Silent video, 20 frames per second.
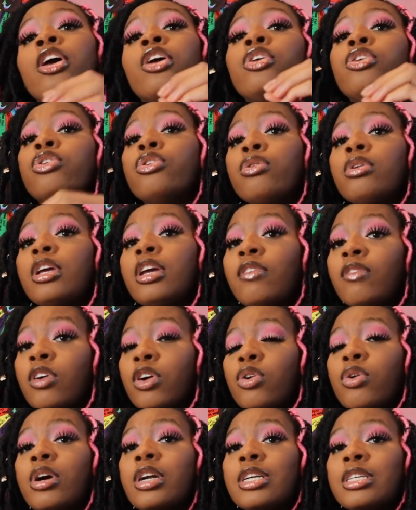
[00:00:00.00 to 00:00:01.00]
you can
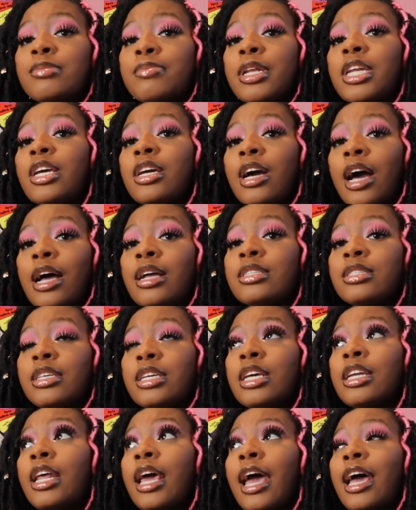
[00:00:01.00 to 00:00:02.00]
record as many
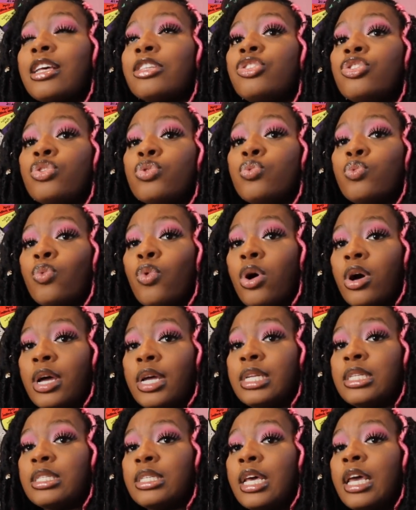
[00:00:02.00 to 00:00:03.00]
content as you
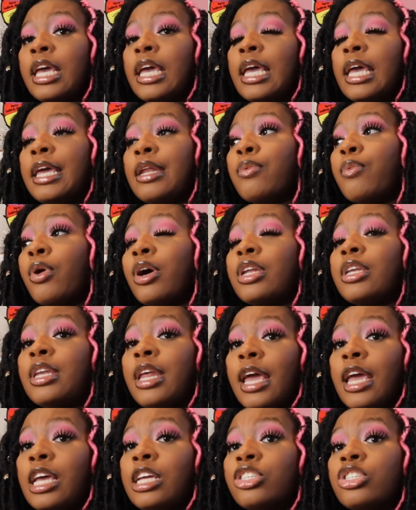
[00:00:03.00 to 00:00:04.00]
want in one
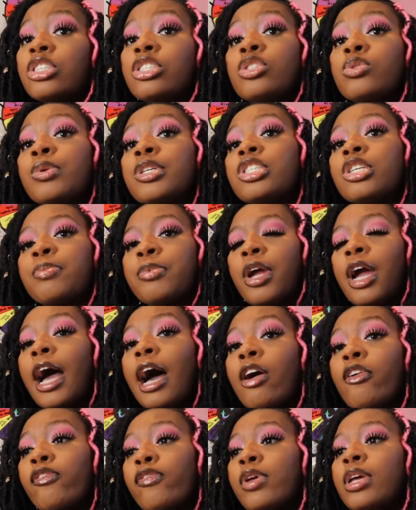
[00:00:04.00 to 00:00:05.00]
day. Just switch up your
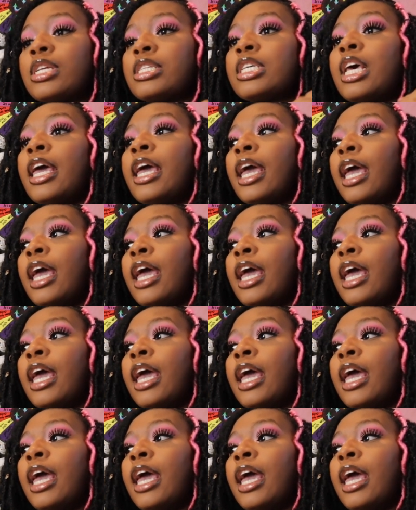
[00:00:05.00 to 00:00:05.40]
outfits.